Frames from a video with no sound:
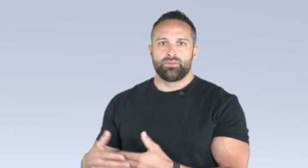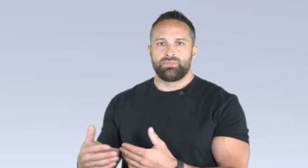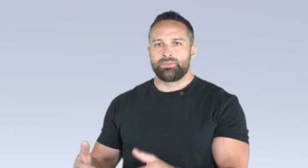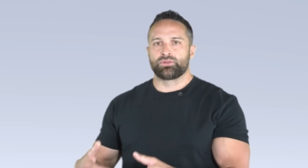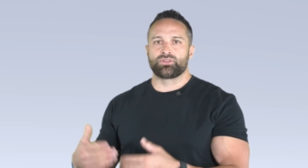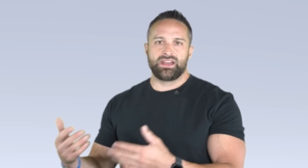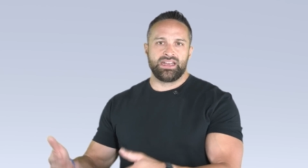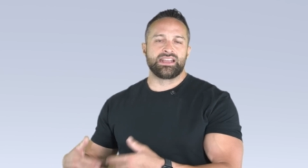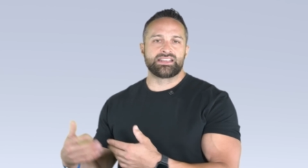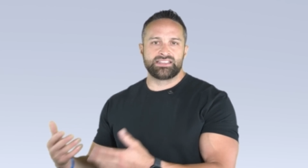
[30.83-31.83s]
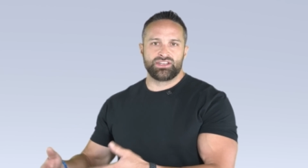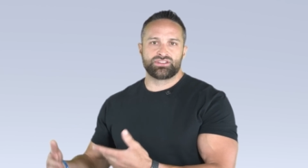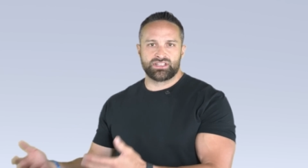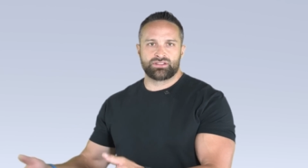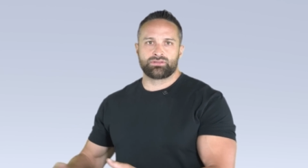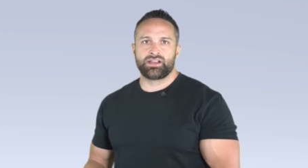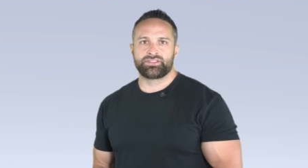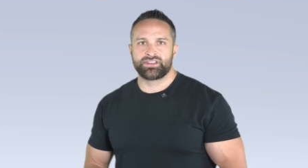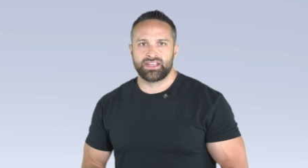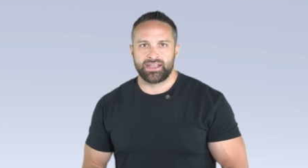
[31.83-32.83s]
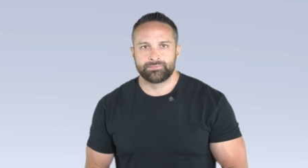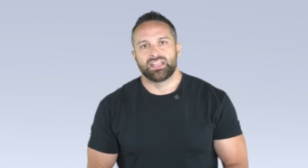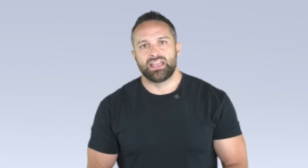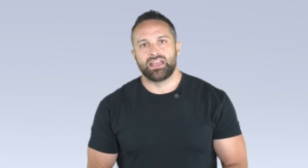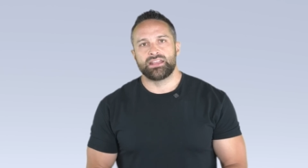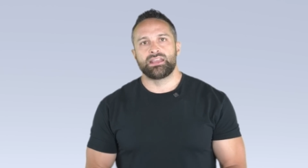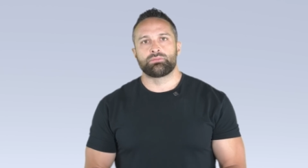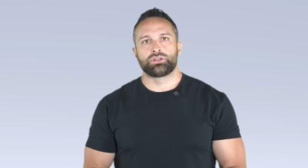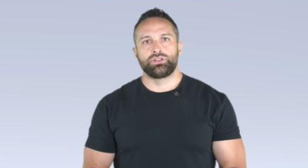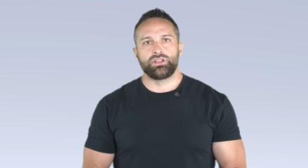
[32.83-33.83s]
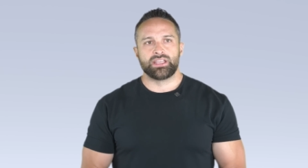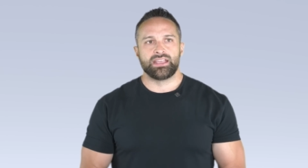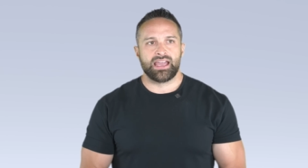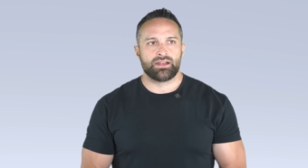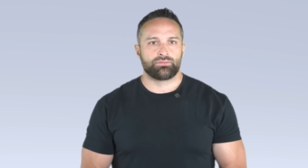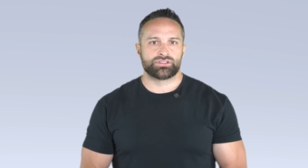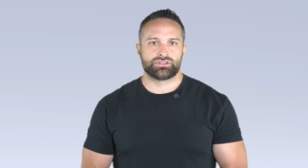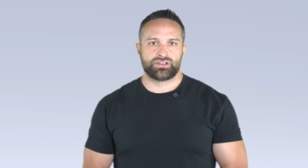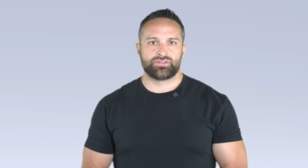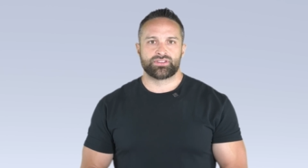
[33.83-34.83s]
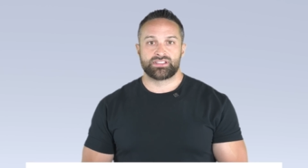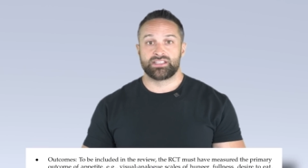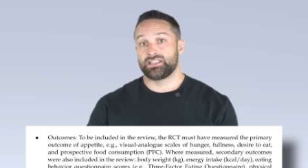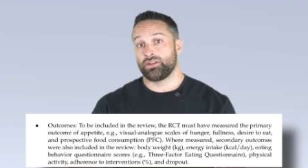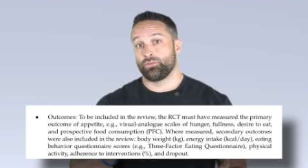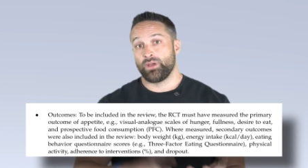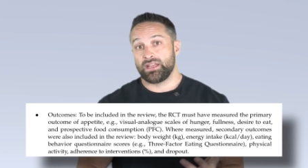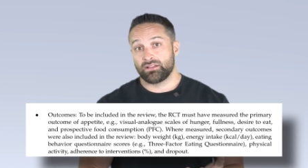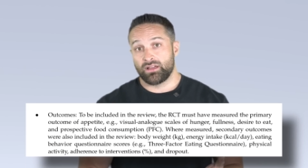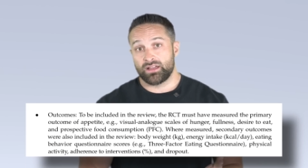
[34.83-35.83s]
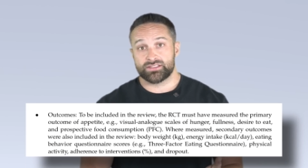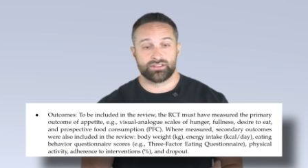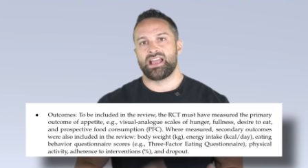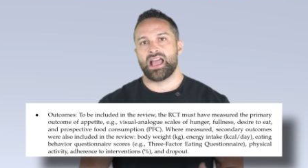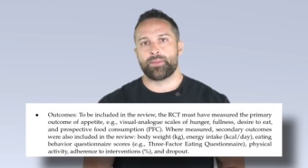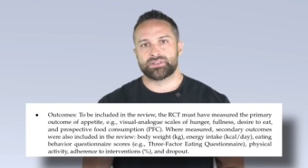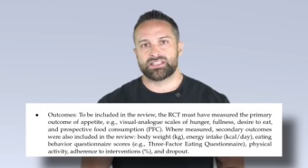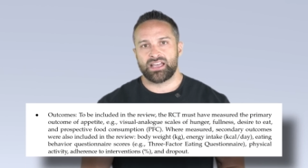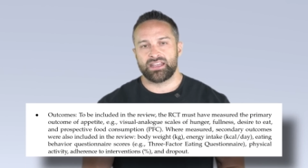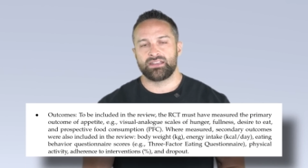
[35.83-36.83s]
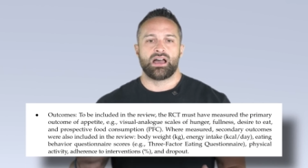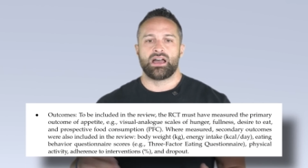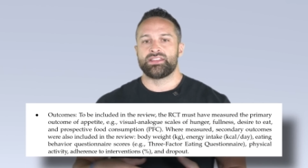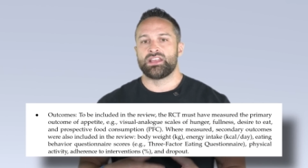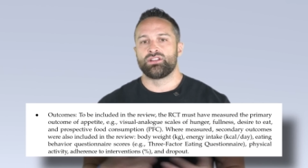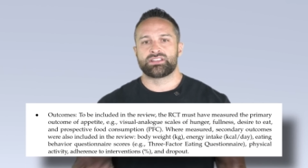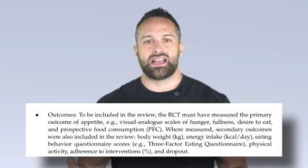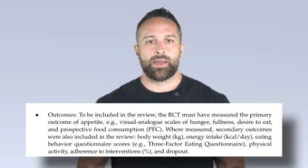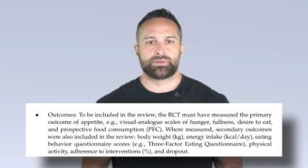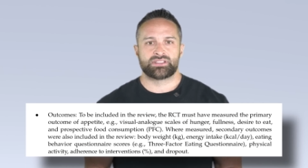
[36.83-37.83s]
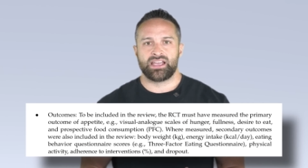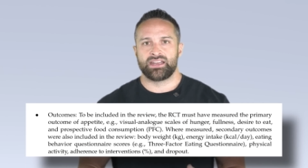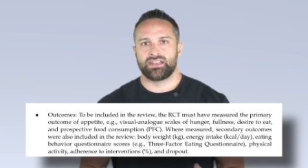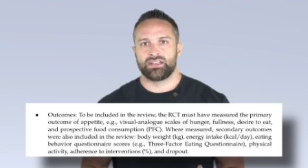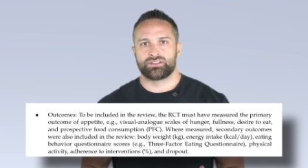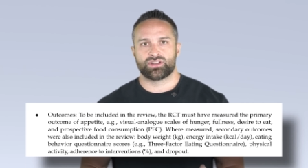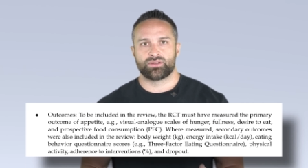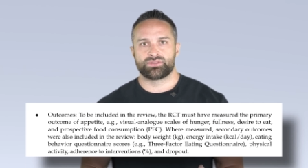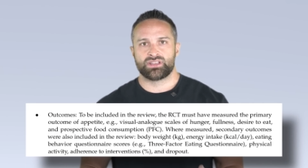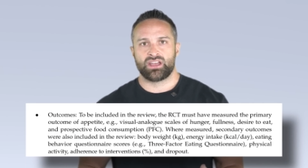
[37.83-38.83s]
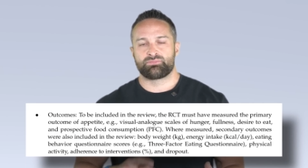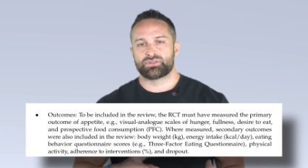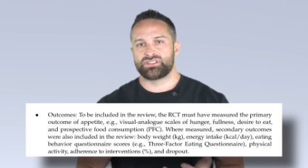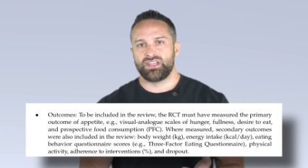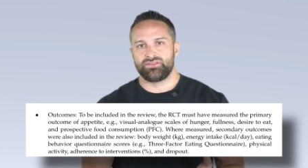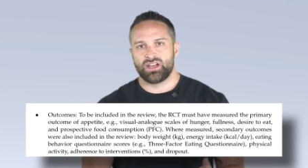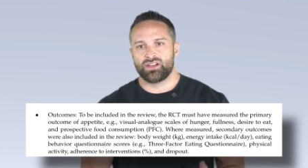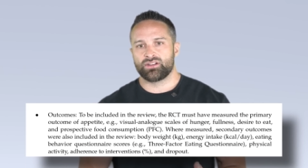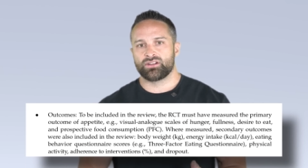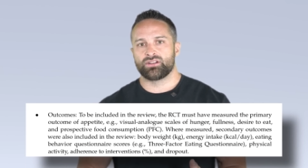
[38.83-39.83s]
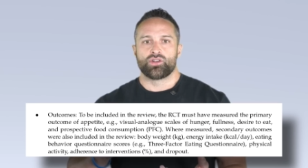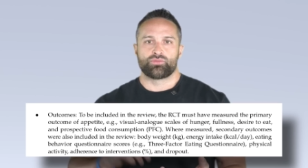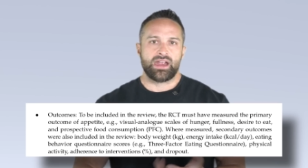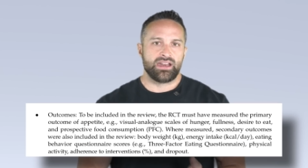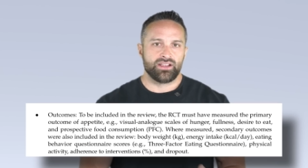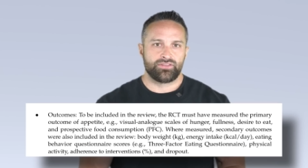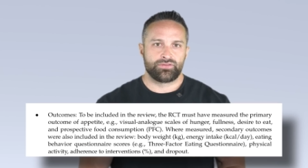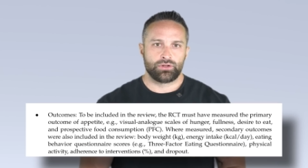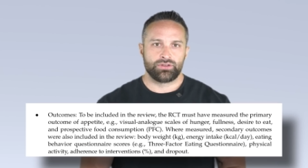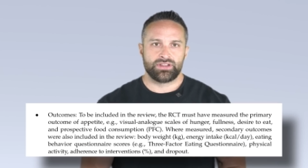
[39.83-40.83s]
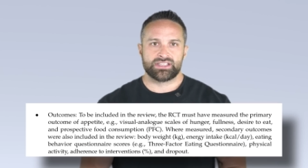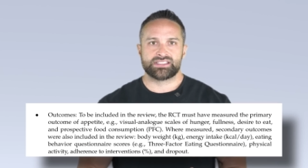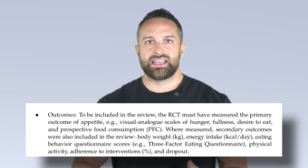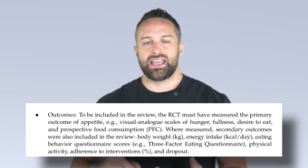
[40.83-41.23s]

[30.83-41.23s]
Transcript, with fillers: people are eating continuously throughout the day. And they were looking at was there differences in weight loss, appetite, uh, and they looked at appetite in terms of perceived hunger, rating of fullness,